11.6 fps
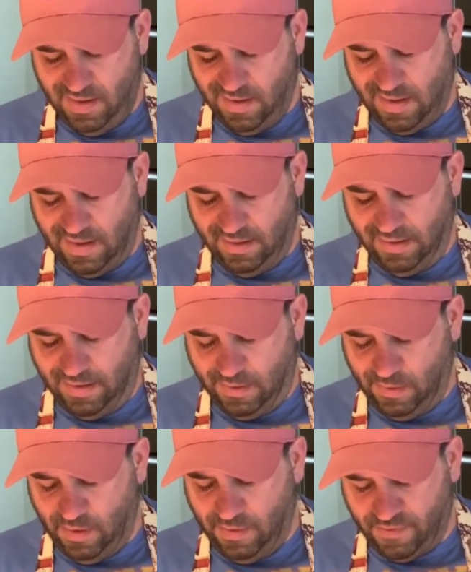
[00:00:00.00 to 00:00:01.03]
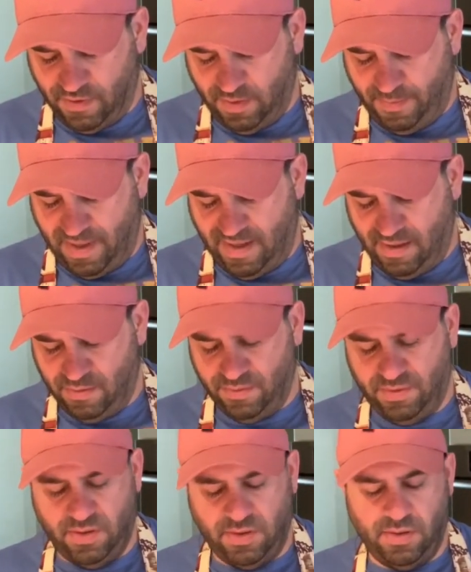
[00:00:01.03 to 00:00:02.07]
Got a little over a
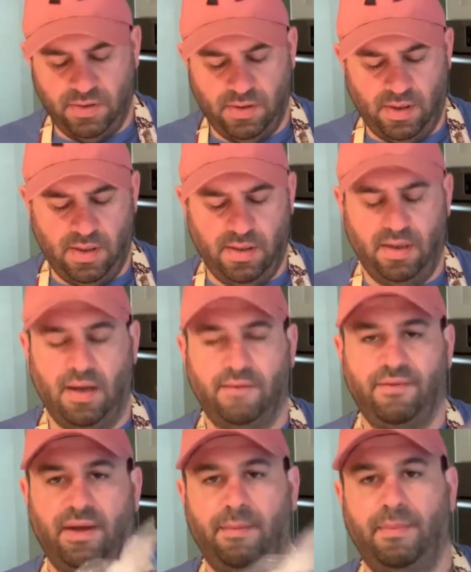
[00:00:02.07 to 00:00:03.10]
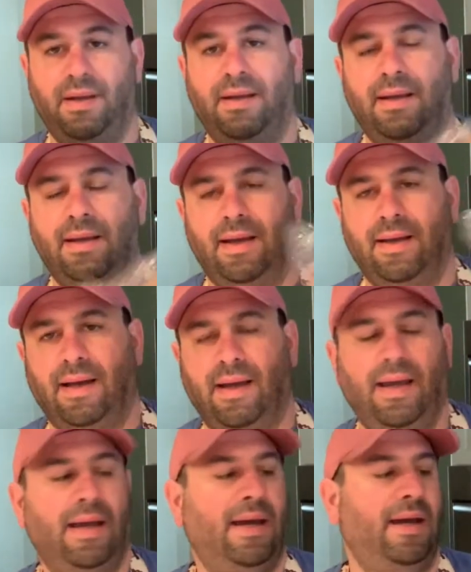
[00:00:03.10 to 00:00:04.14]
pound of them, and I
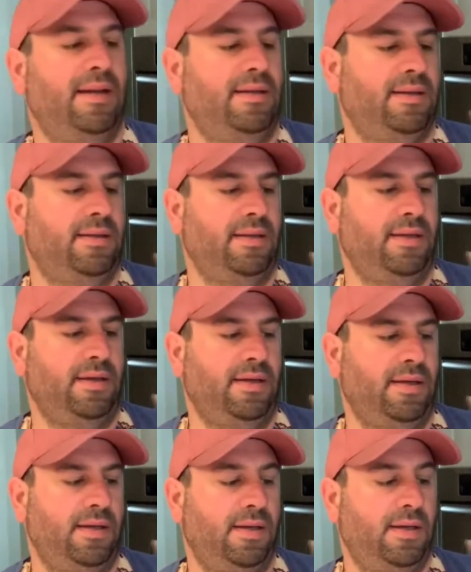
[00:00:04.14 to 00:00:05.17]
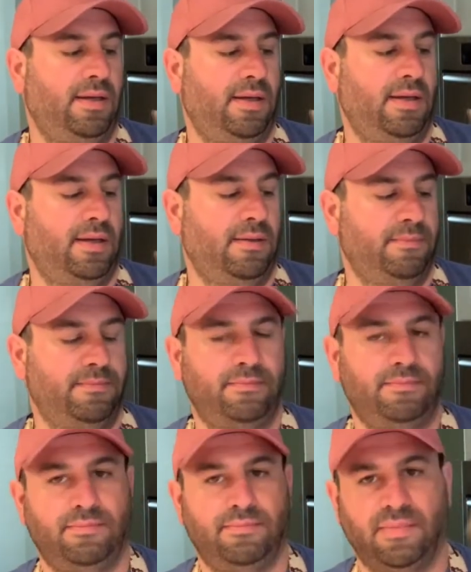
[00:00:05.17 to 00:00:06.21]
had the
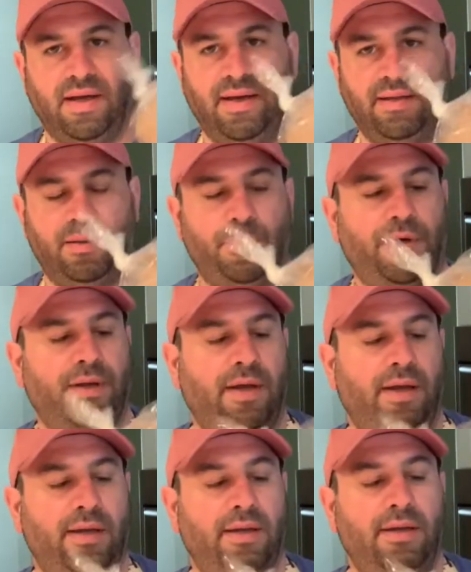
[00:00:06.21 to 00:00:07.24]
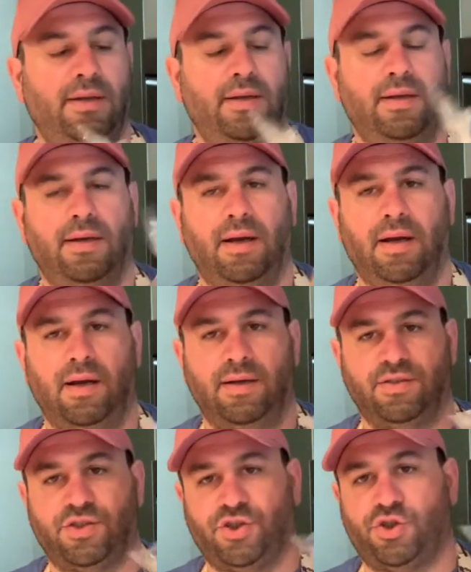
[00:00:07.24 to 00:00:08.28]
guy at the market
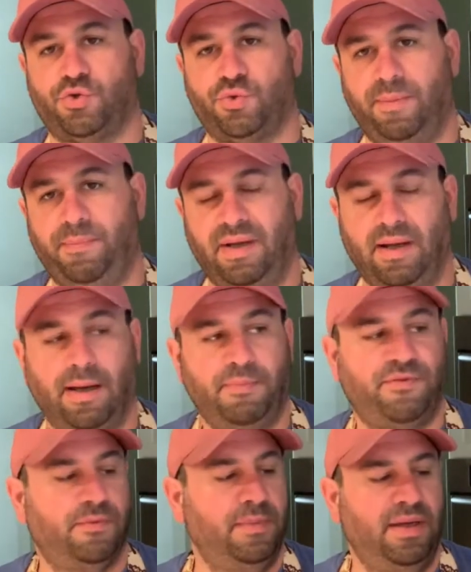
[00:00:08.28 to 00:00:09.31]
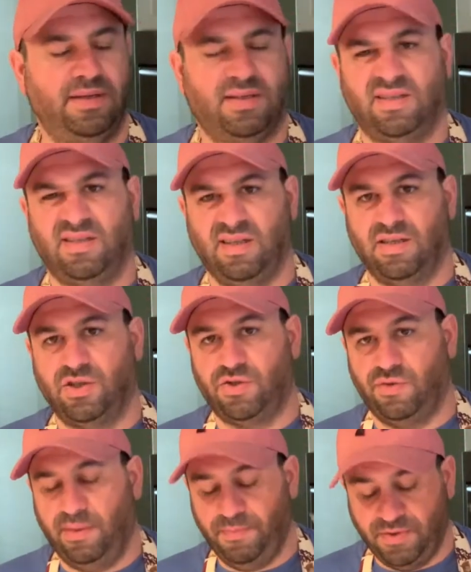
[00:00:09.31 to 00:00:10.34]
strip it up for me into 6
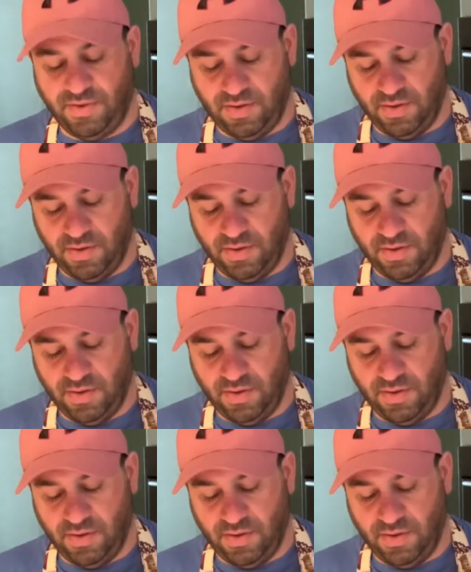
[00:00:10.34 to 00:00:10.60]
strips.